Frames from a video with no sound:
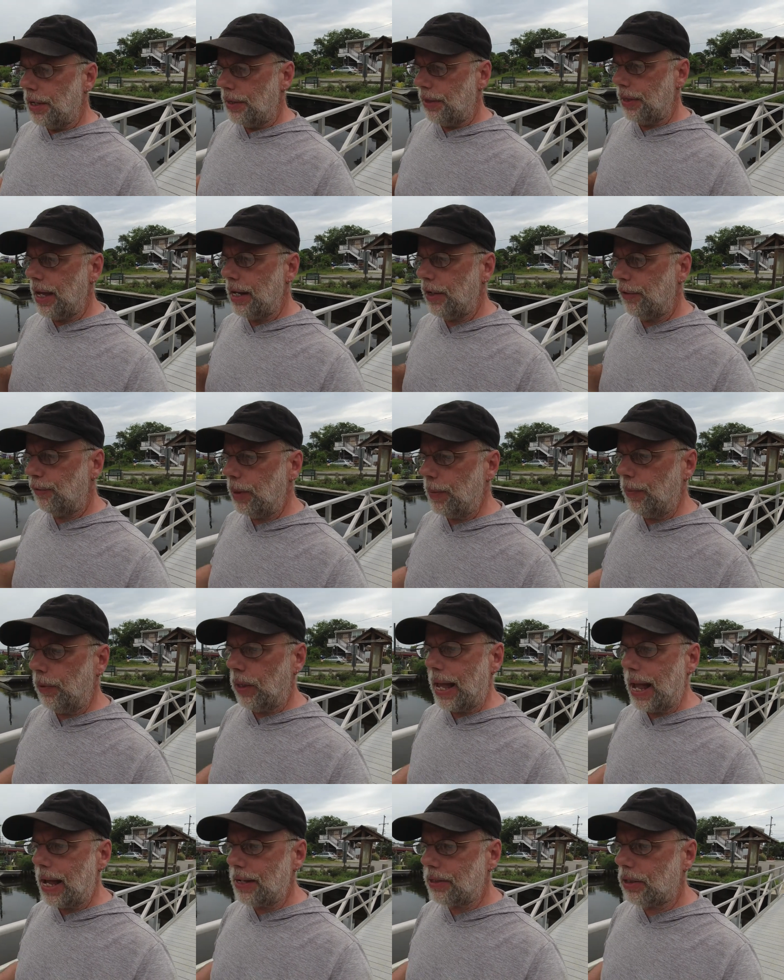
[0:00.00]
that if
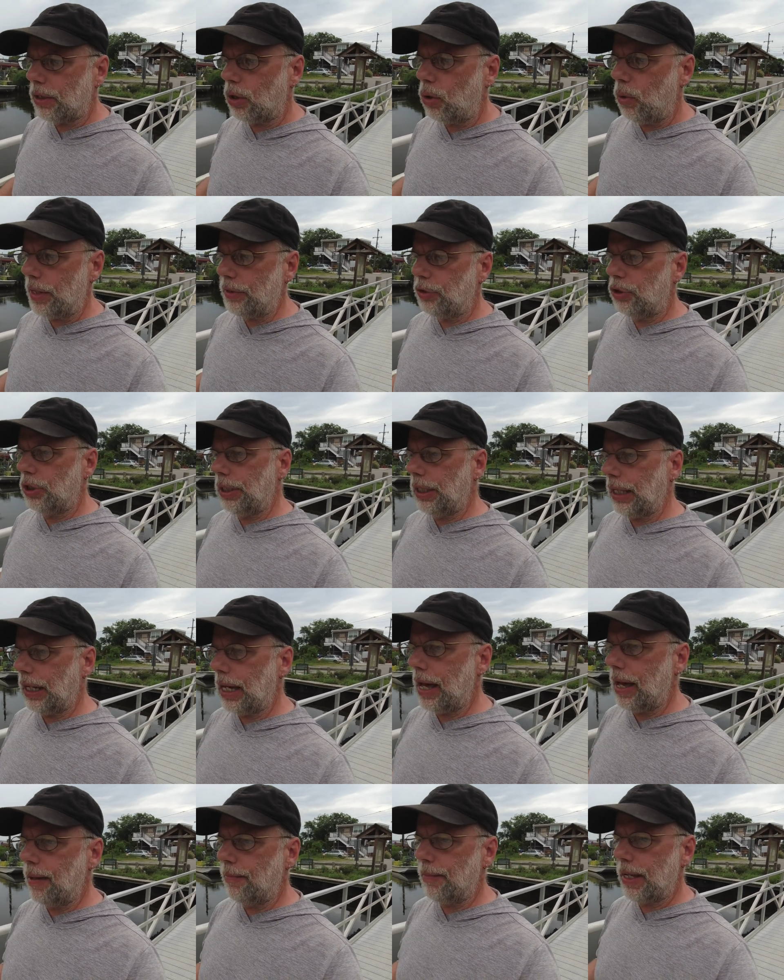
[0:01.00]
people ask a question in the
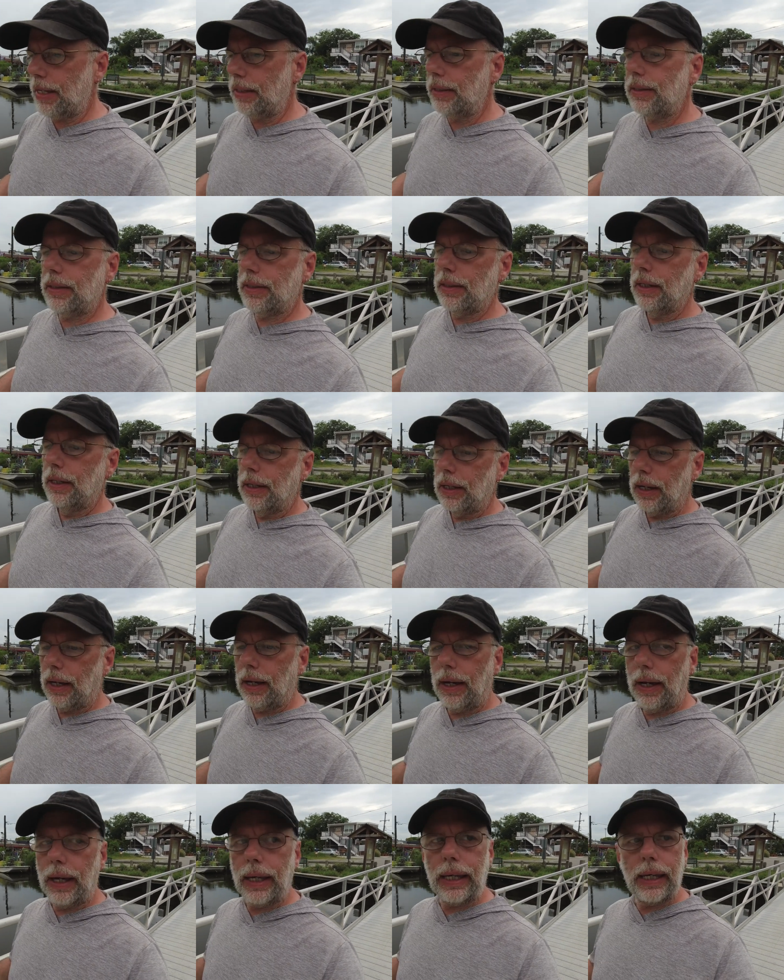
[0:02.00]
comments,
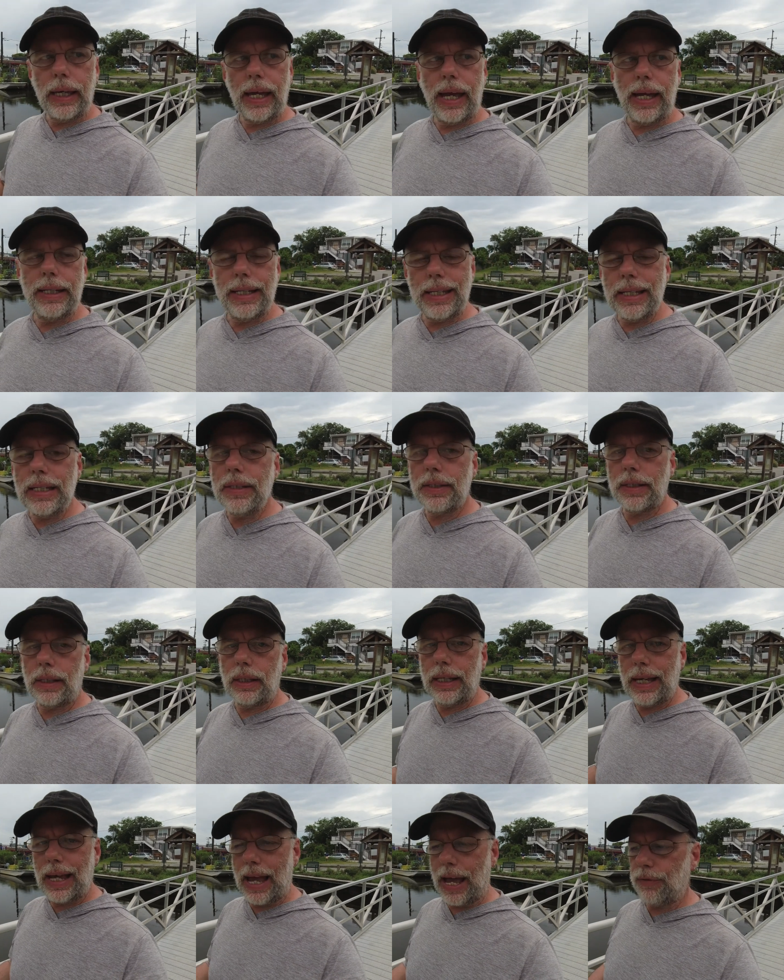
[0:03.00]
uh, it can
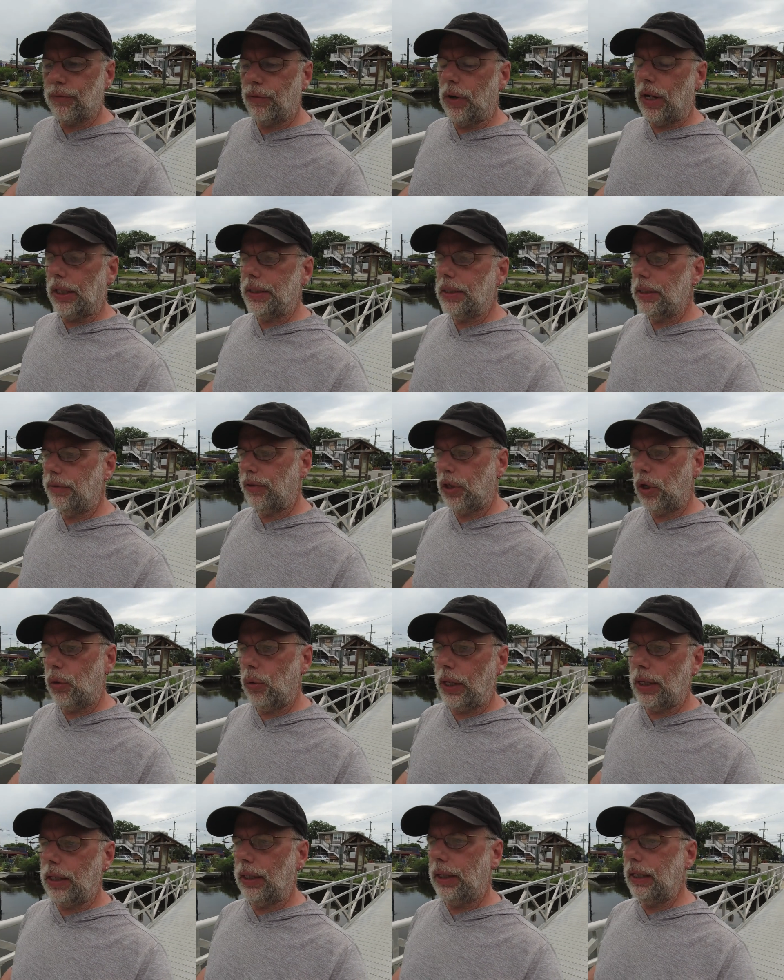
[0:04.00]
easily and relatively
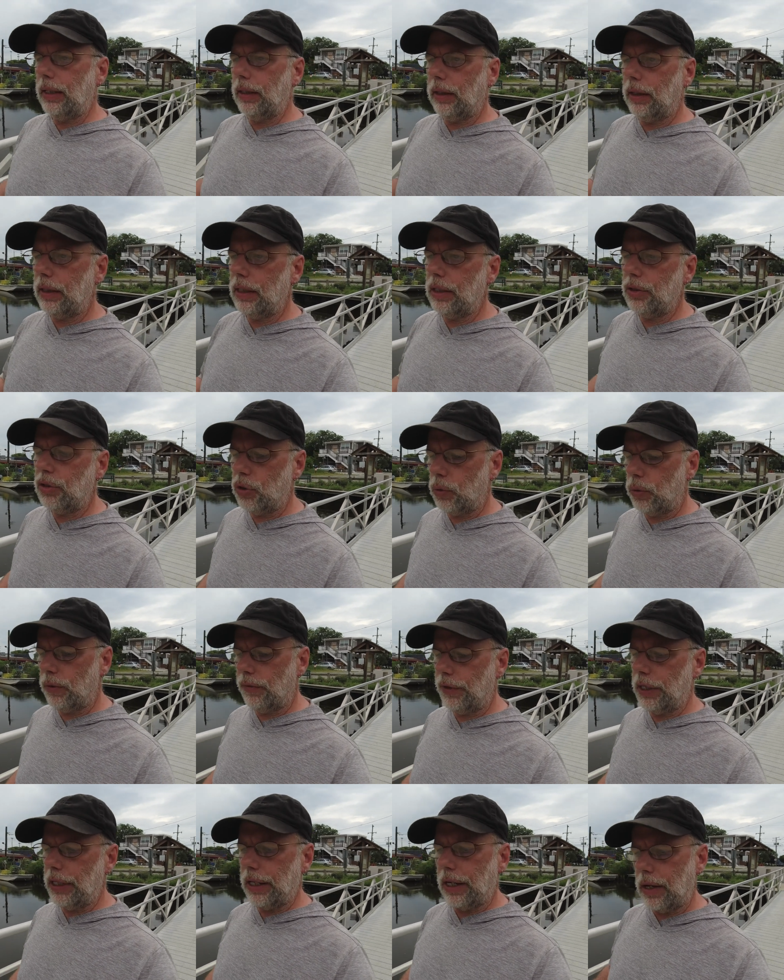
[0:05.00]
quickly lead to a
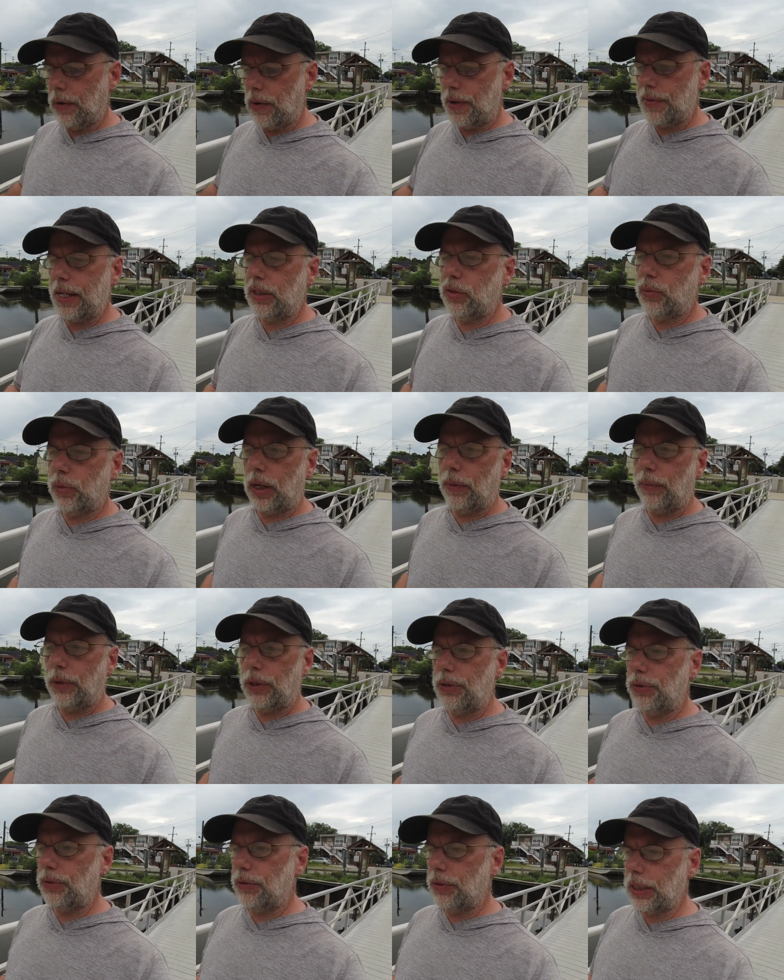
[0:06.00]
video. And that's what I
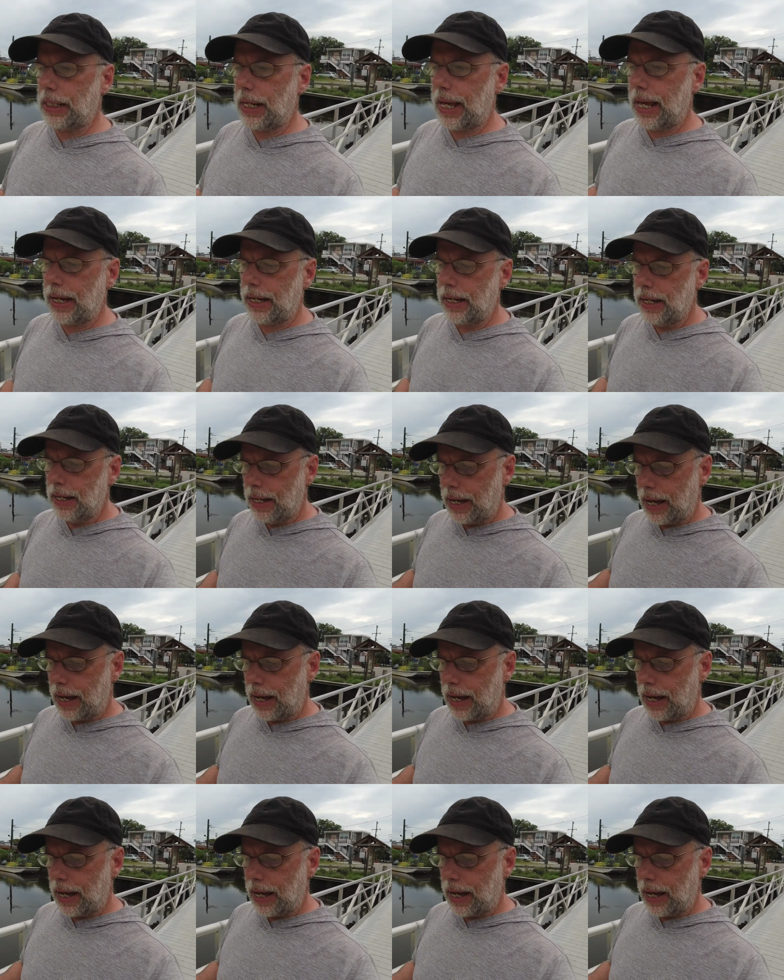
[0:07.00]
want to do today.